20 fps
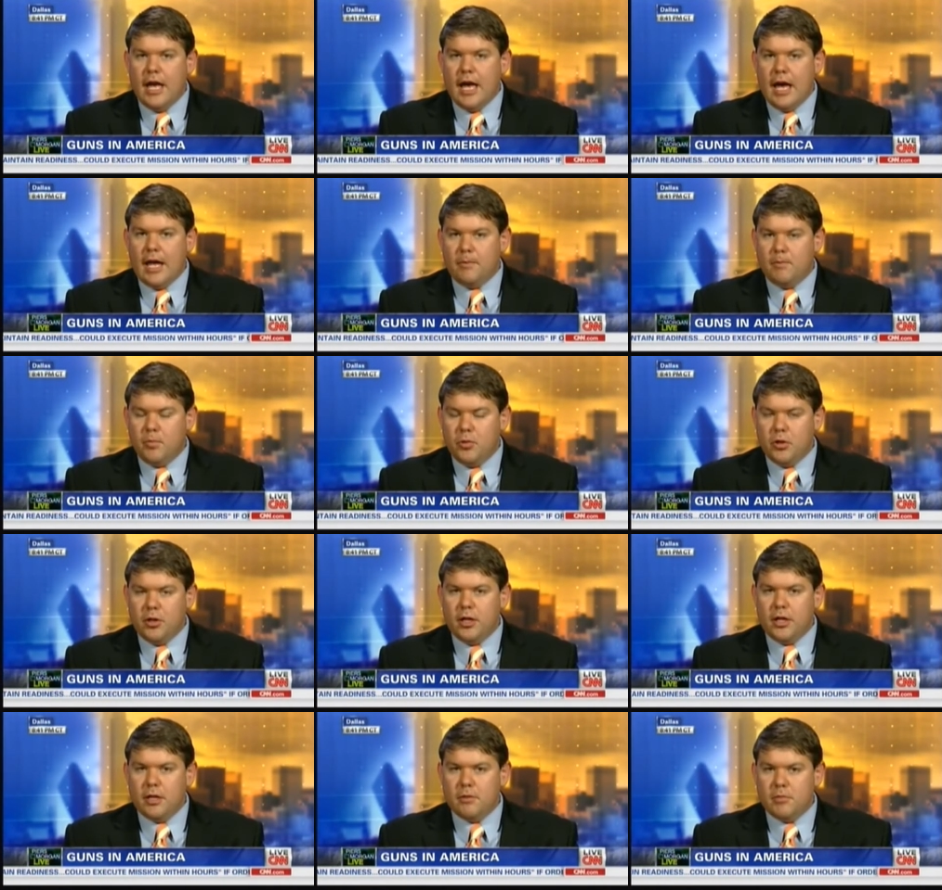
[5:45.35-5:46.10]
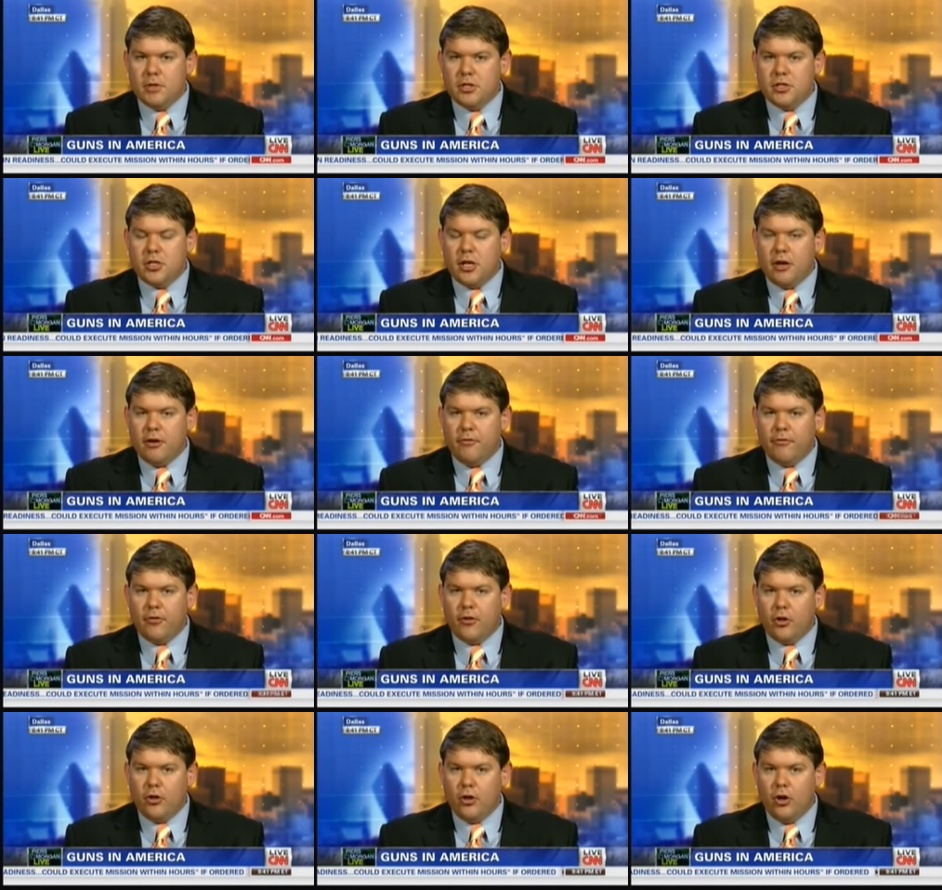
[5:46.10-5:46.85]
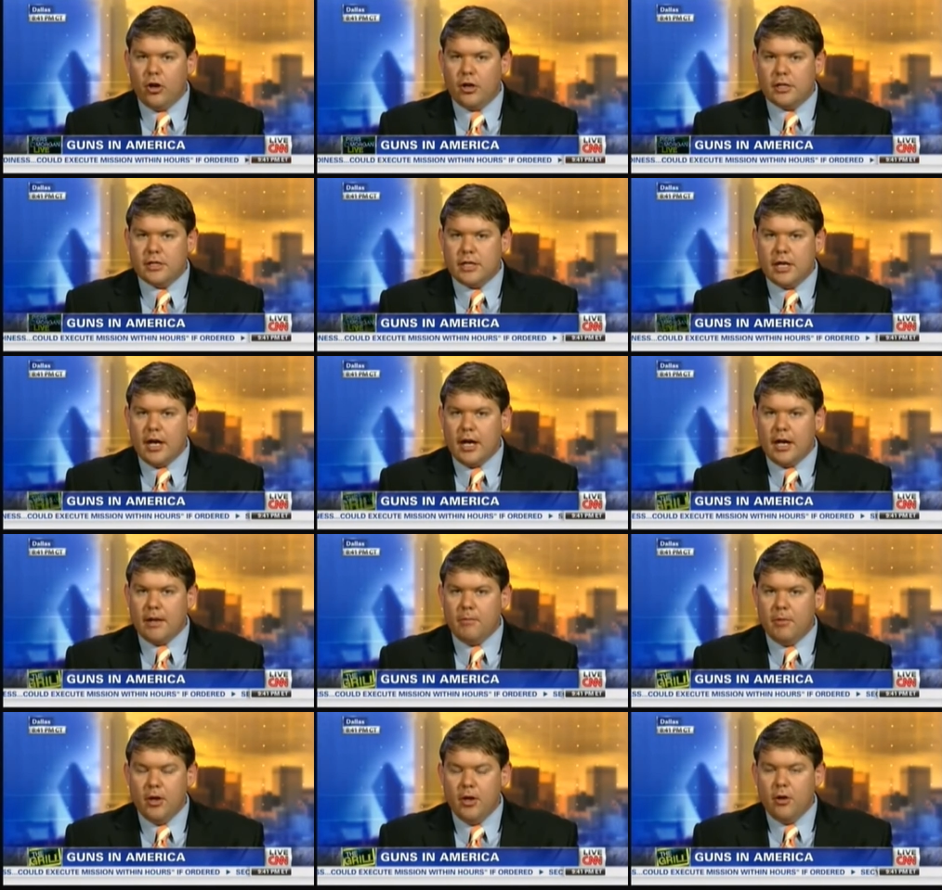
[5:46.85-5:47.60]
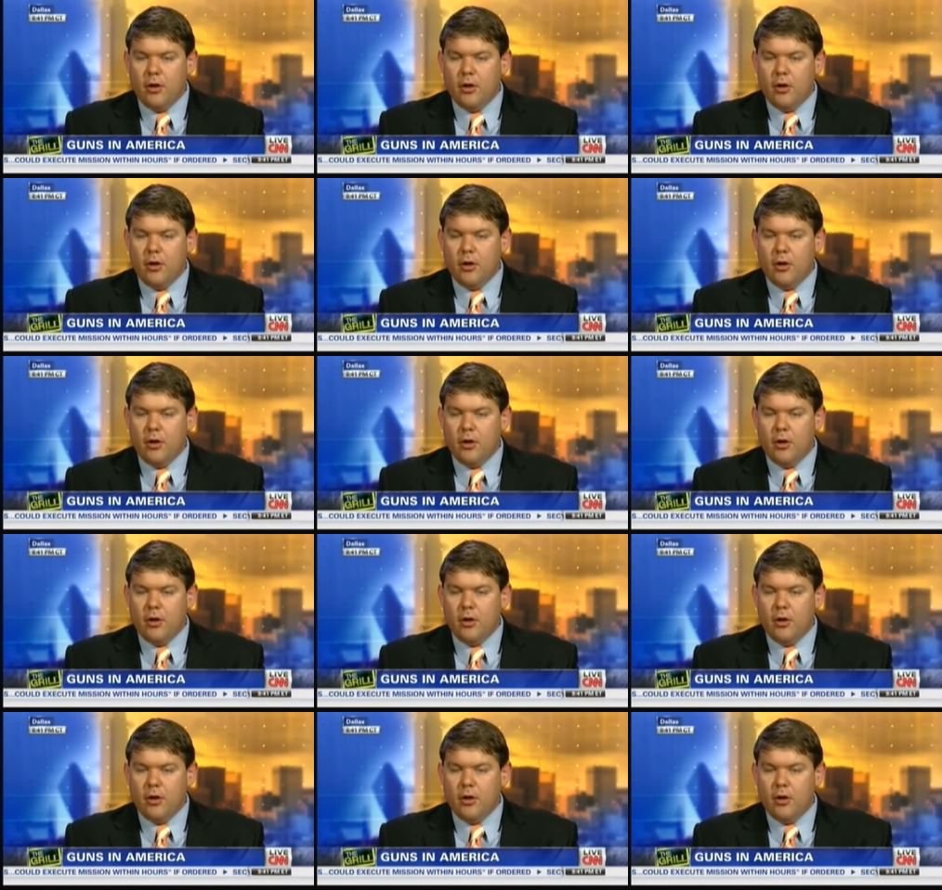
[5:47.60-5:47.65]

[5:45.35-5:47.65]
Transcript: and putting them in jail for a long time.